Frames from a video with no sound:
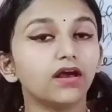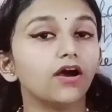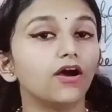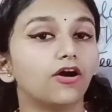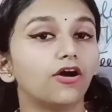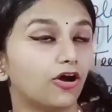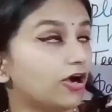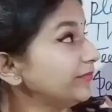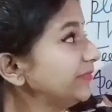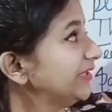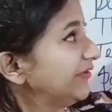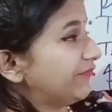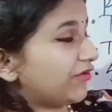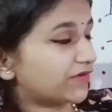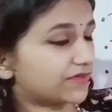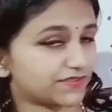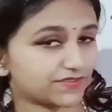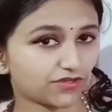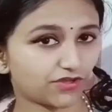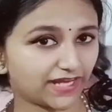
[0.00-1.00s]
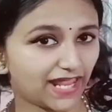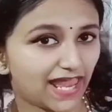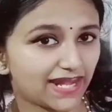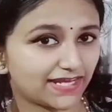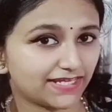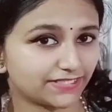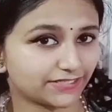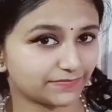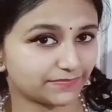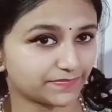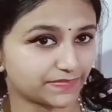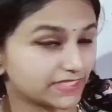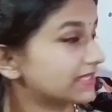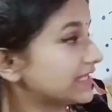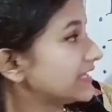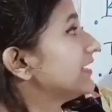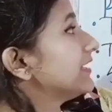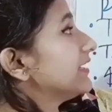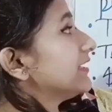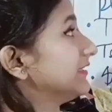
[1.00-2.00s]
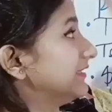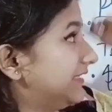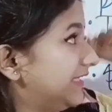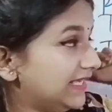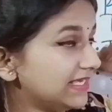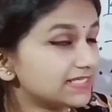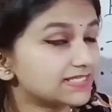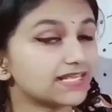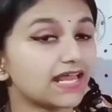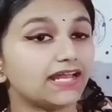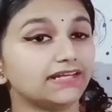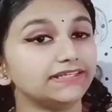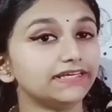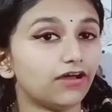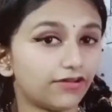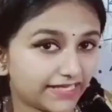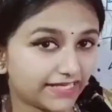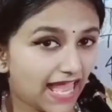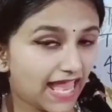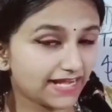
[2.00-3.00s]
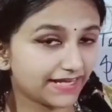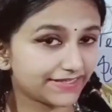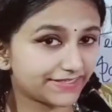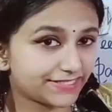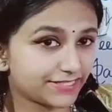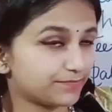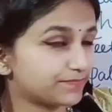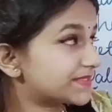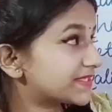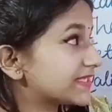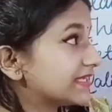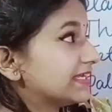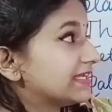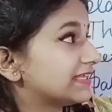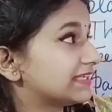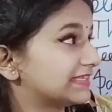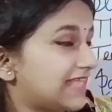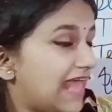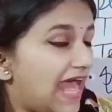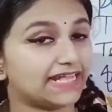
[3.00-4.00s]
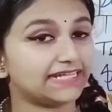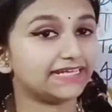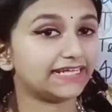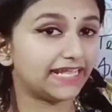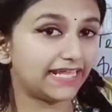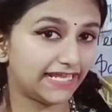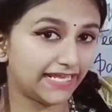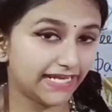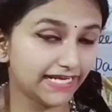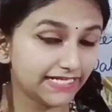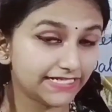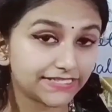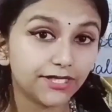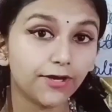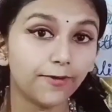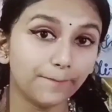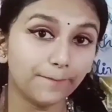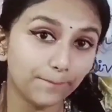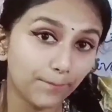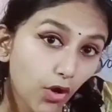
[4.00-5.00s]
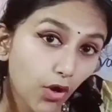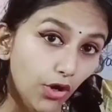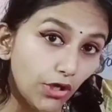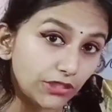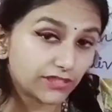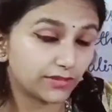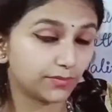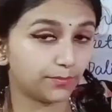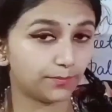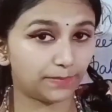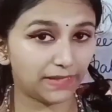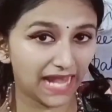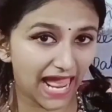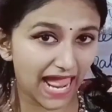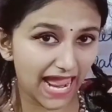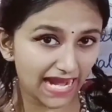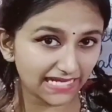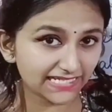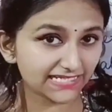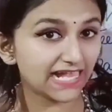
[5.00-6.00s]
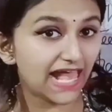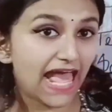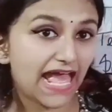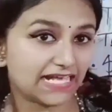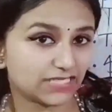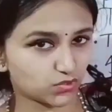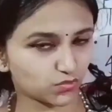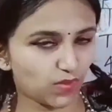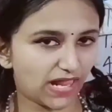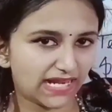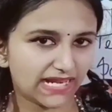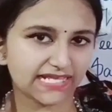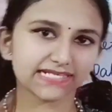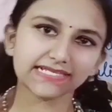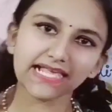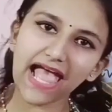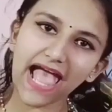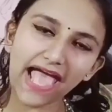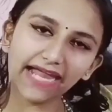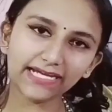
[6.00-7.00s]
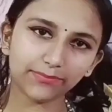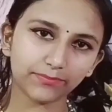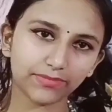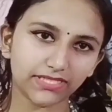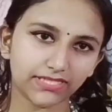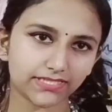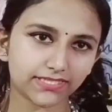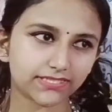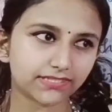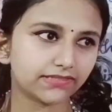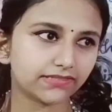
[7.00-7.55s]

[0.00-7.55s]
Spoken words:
Omnivorous organisms. These are the organisms that eat both plants as well as animals.